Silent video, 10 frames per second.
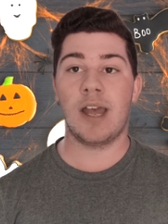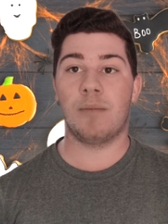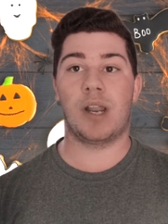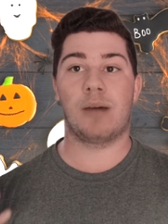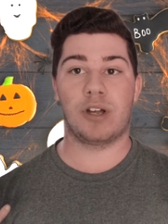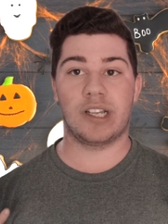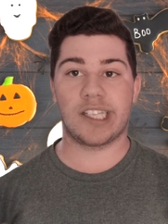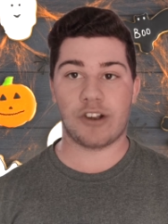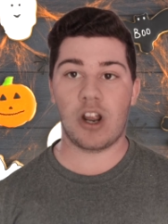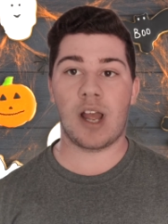but I'm gonna
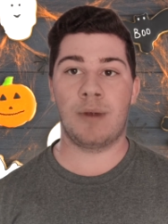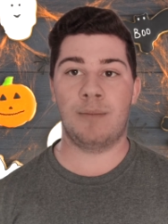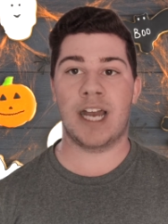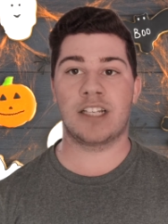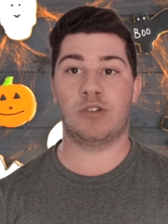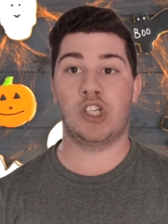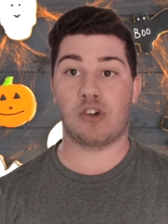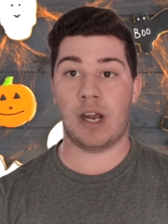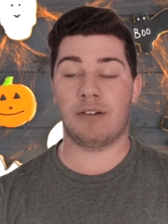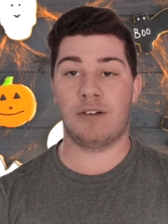start coming back doing
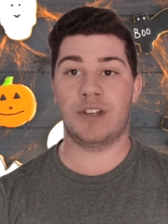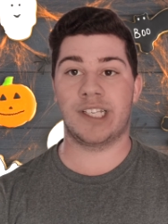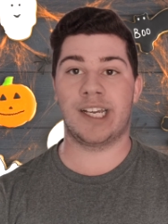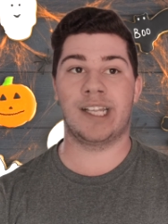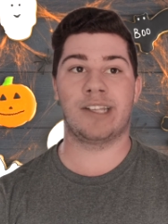trailer reviews again.